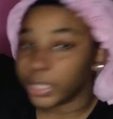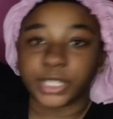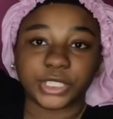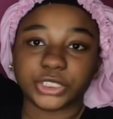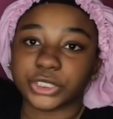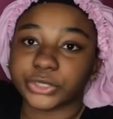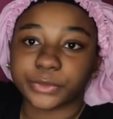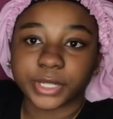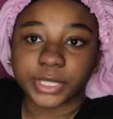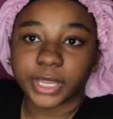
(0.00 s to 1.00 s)
It's just a
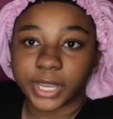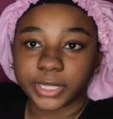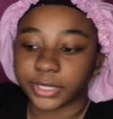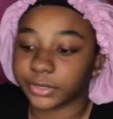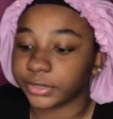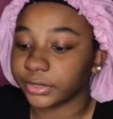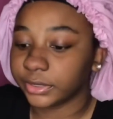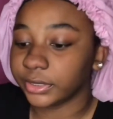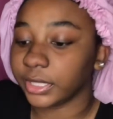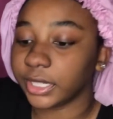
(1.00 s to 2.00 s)
regular highlighter,
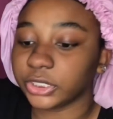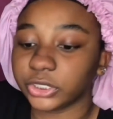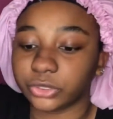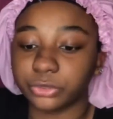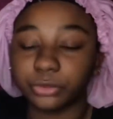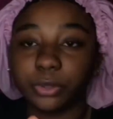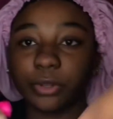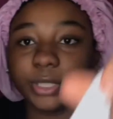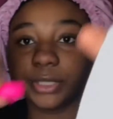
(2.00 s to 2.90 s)
and I just drew on it.